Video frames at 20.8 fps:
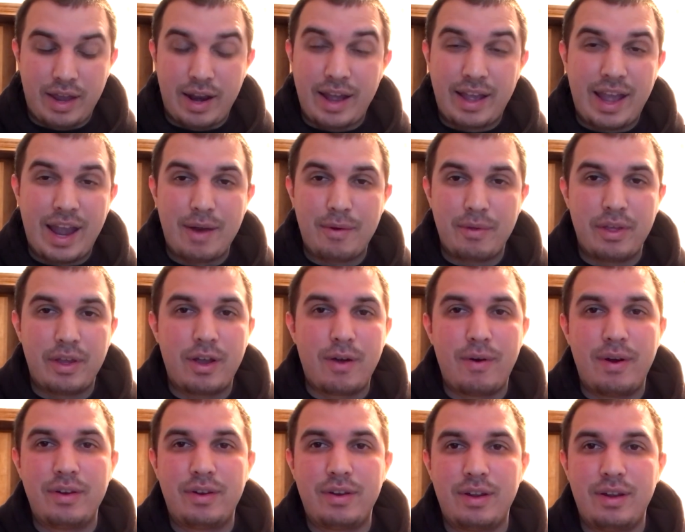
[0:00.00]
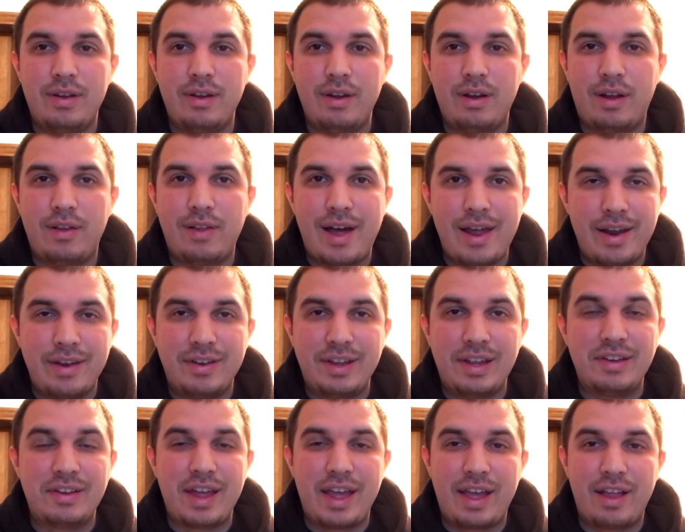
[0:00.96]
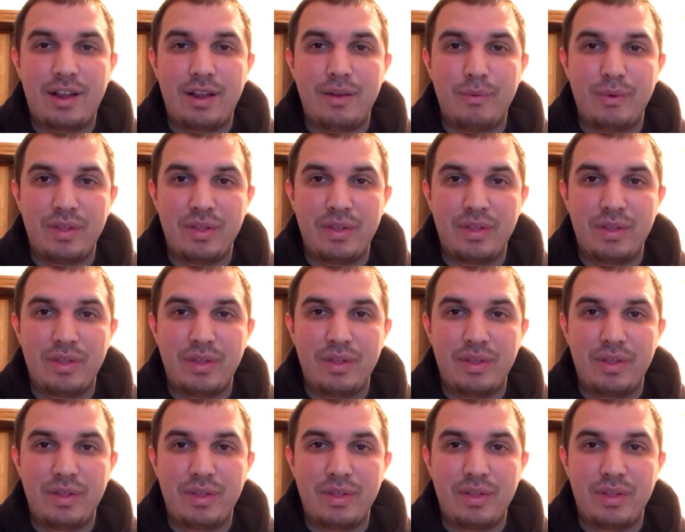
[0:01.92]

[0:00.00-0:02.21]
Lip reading: and I can't really go into a lot of detail